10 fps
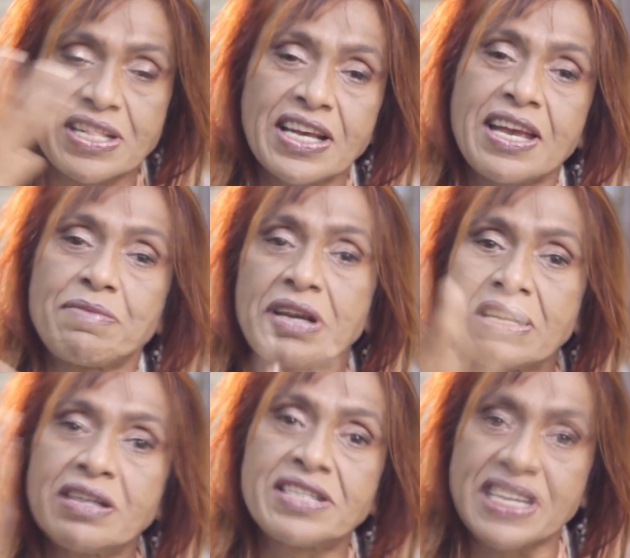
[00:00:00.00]
The
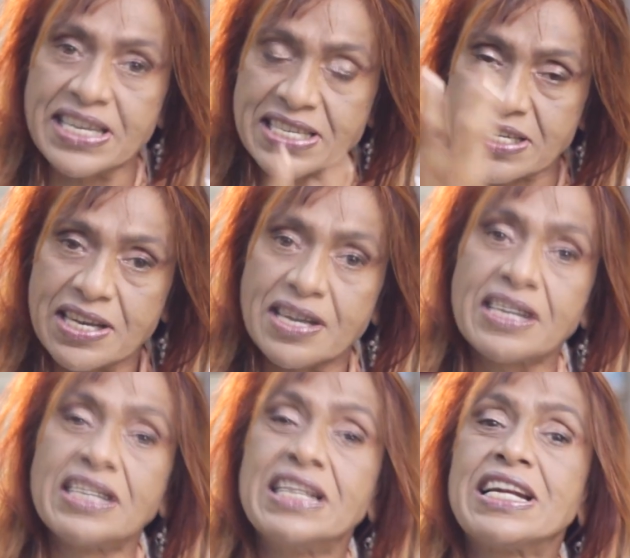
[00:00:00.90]
chemical takes
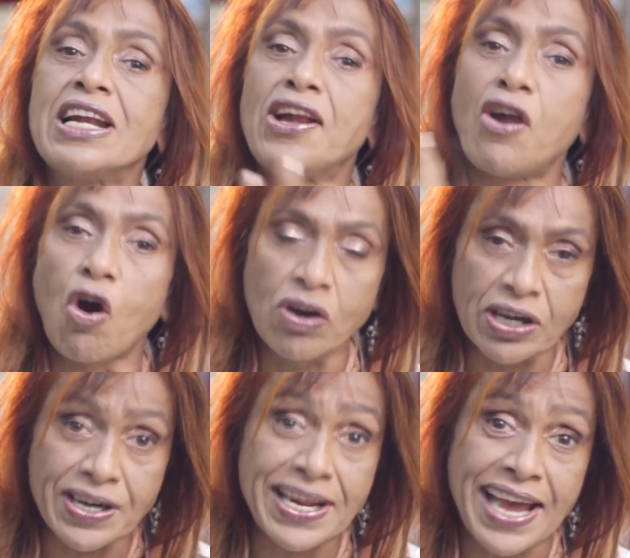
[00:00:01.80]
a little
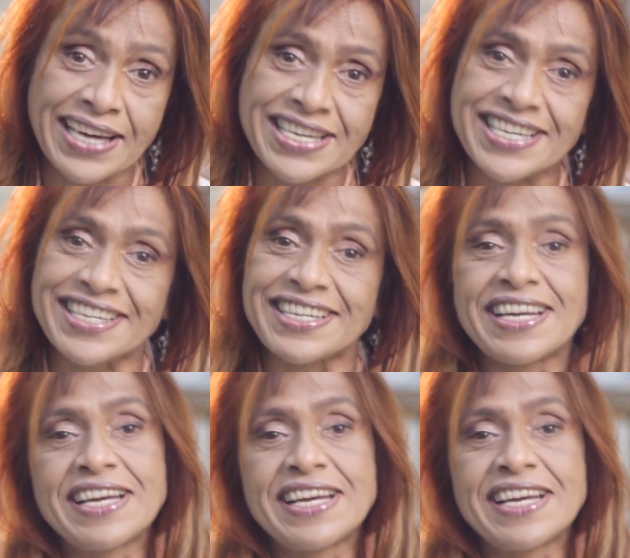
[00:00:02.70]
longer reaction